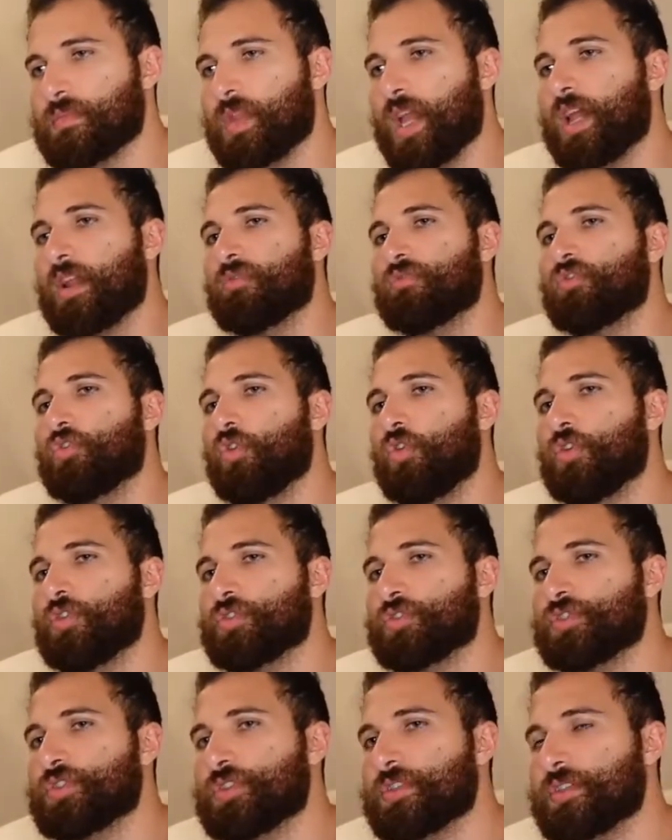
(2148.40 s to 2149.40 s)
And of
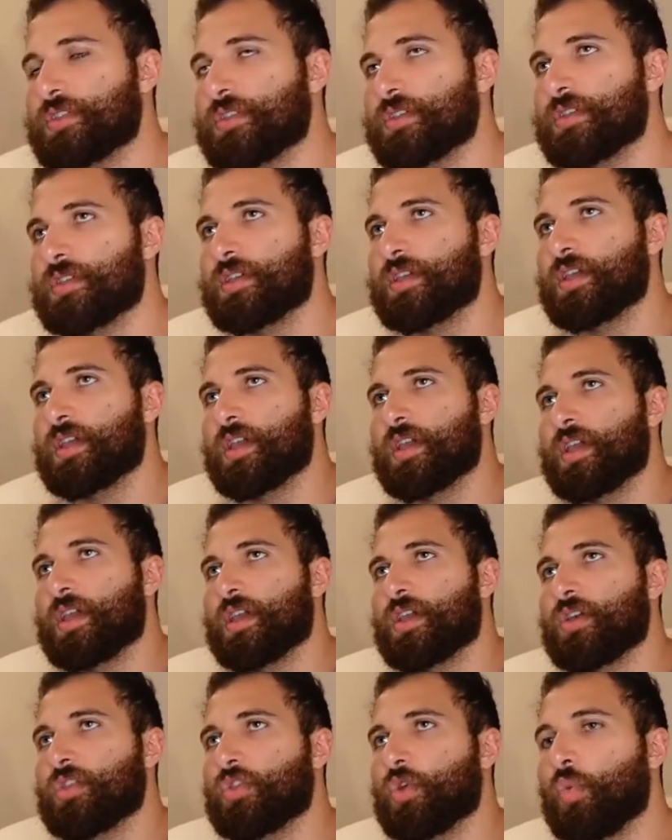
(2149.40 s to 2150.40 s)
course,
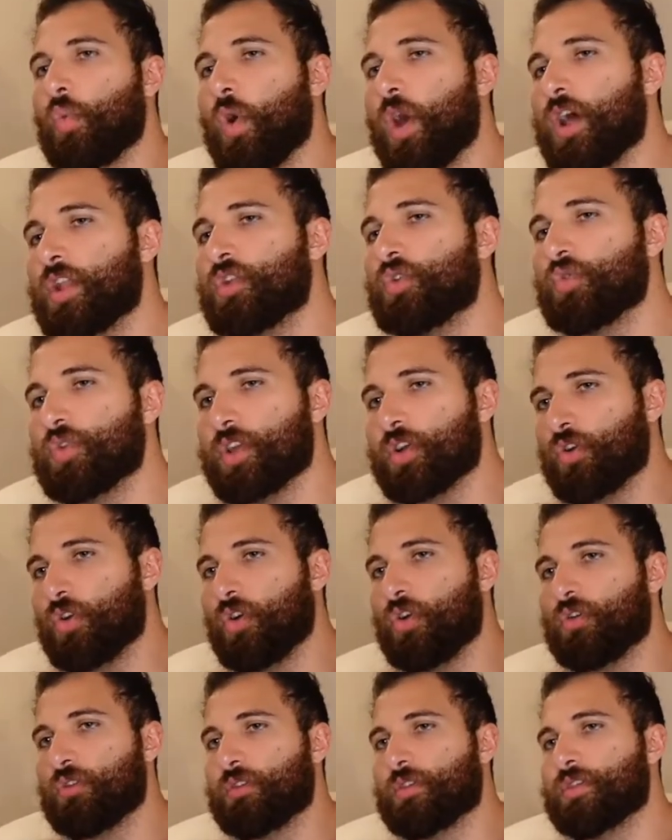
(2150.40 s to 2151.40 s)
The Wandering
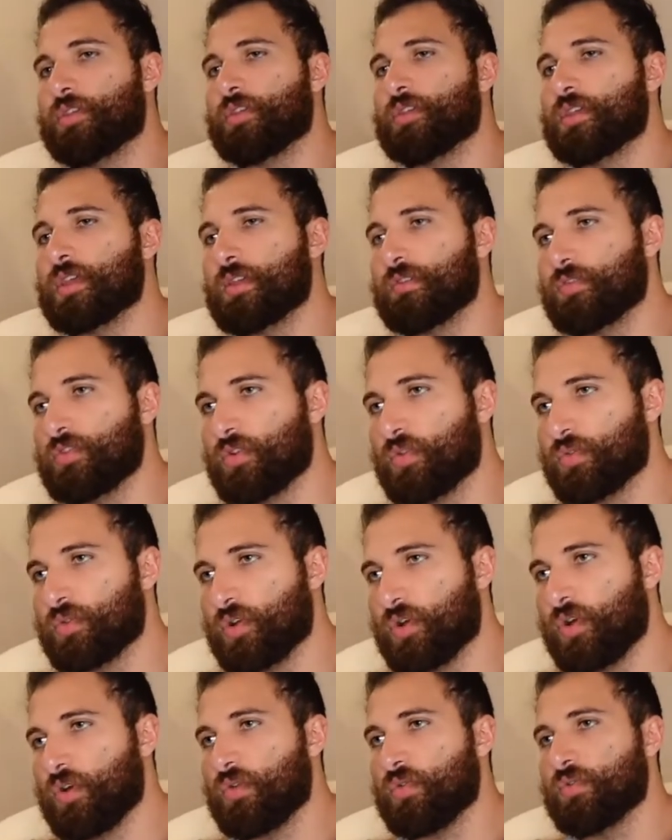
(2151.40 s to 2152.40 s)
Earth, if you don't
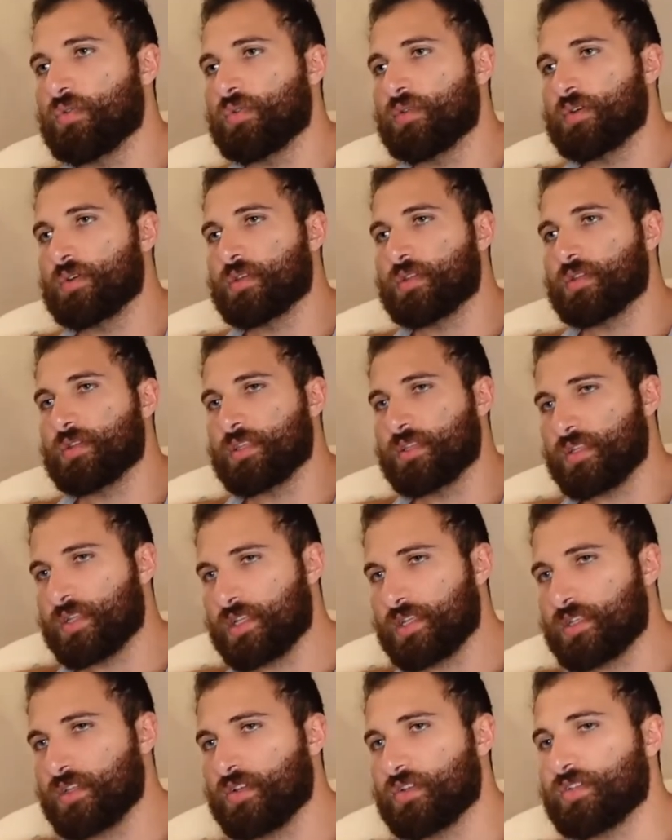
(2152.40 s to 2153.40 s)
know the
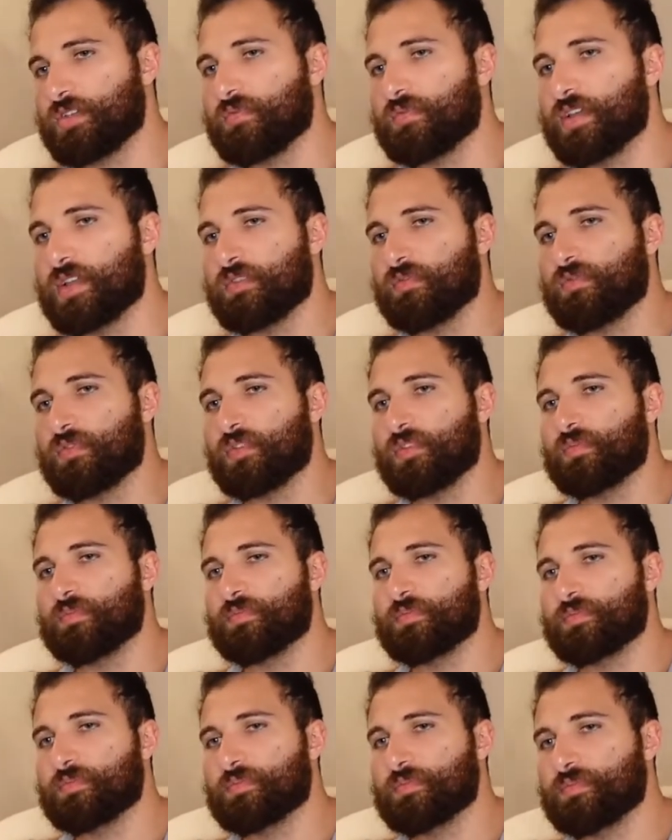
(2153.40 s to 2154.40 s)
details of that
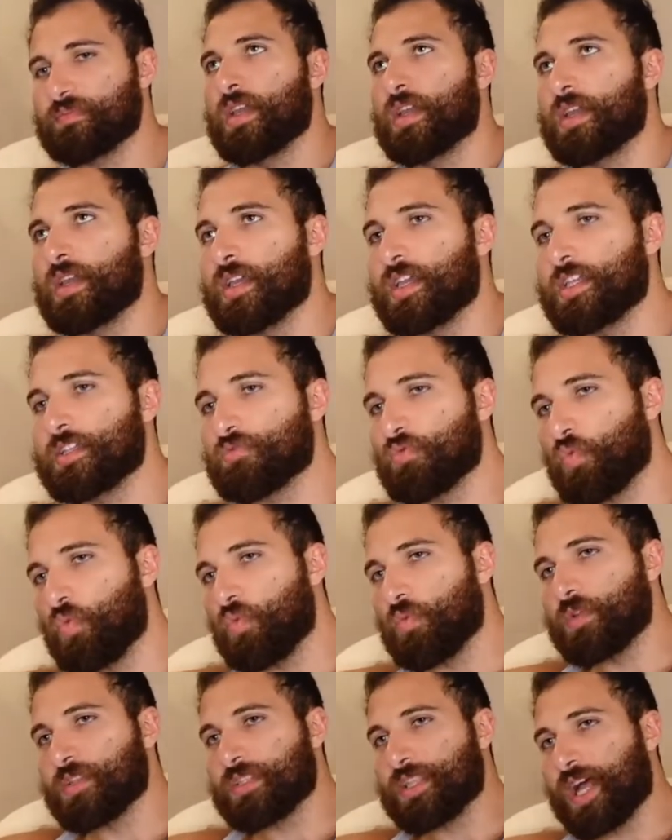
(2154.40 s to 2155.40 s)
film,
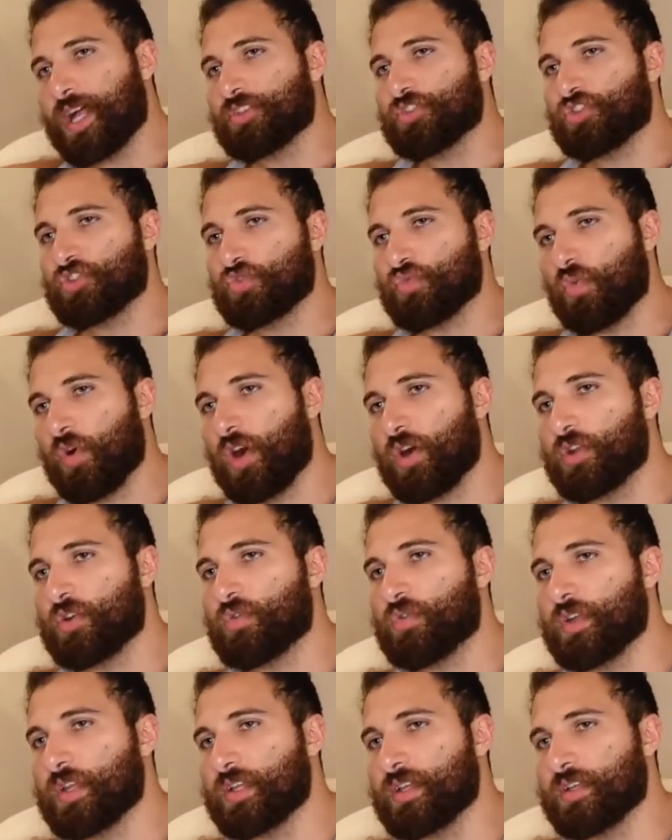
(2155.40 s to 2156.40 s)
is not just
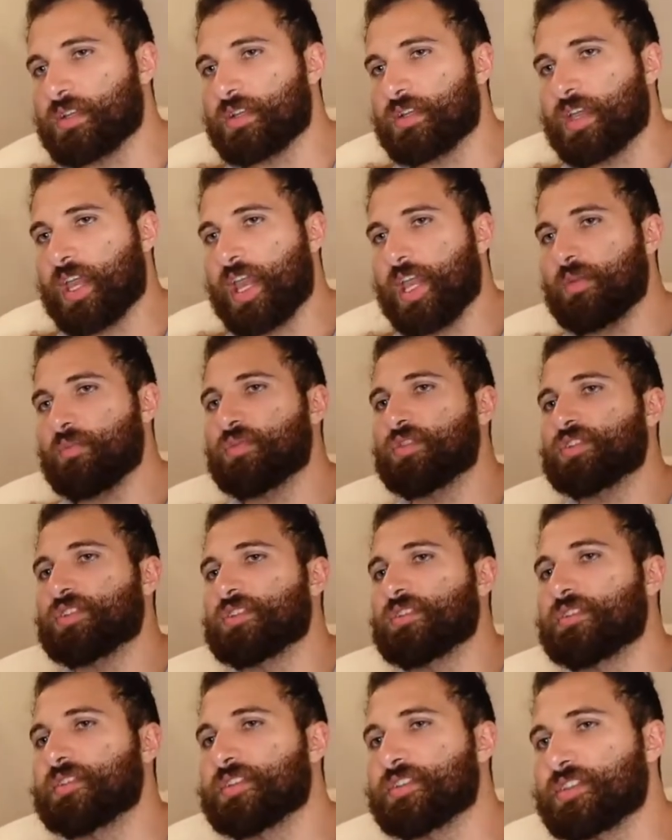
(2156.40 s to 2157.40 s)
wandering
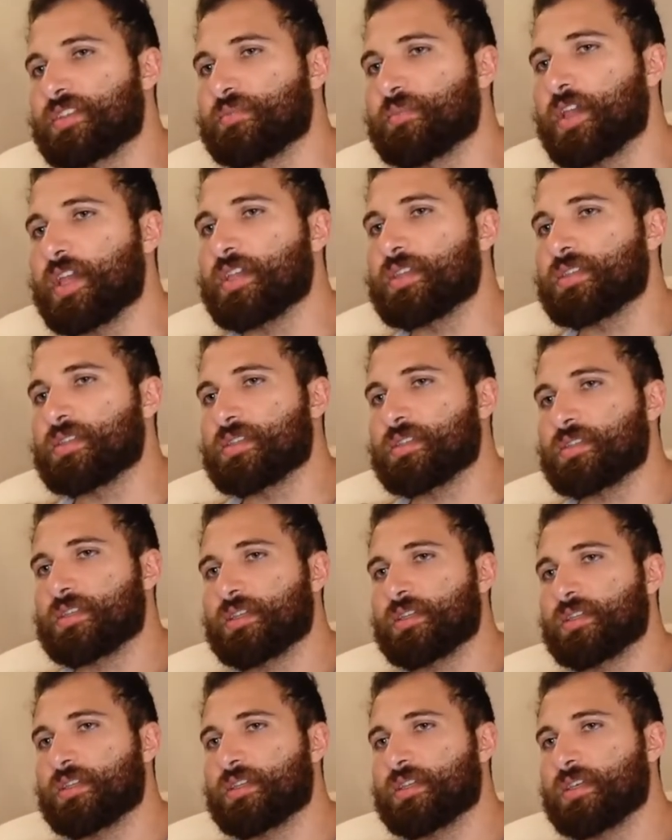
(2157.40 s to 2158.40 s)
aimlessly in
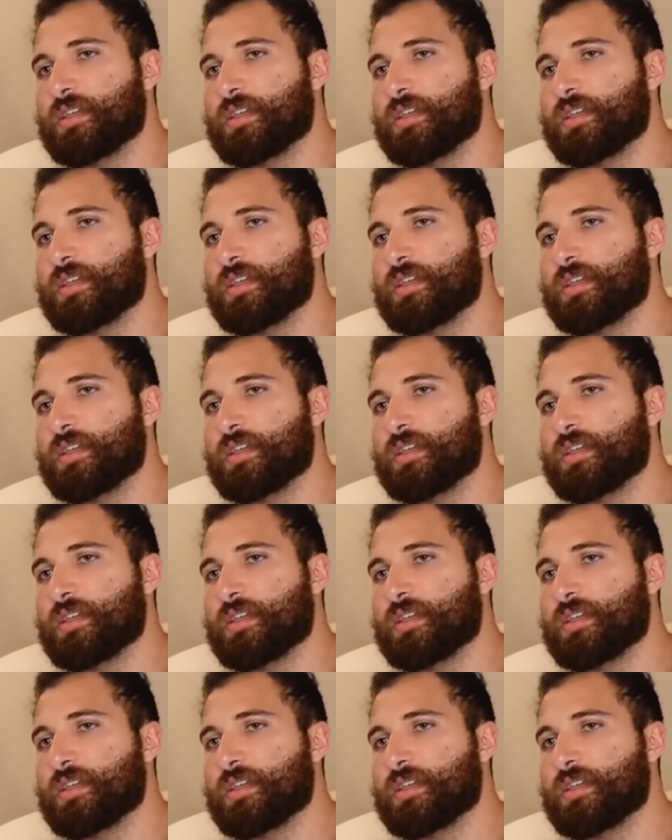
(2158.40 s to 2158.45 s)
space.